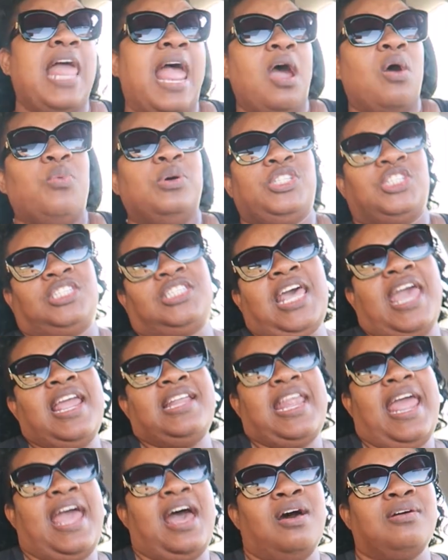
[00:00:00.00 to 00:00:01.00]
Now, what you say
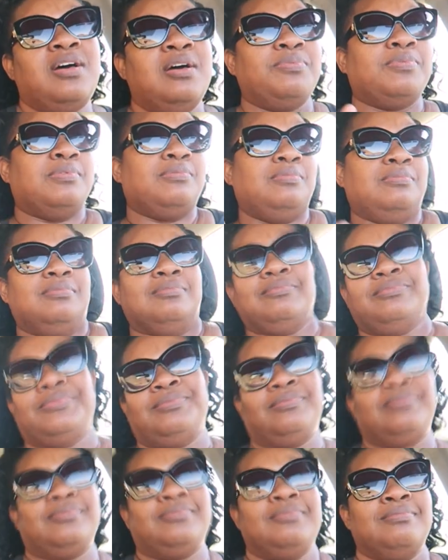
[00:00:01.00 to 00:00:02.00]
now?
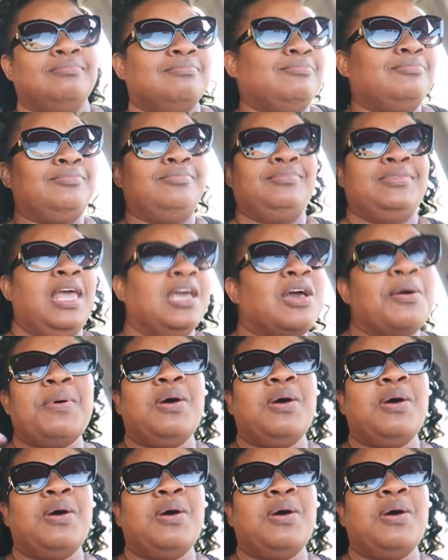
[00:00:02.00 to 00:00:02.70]
Mm -hmm.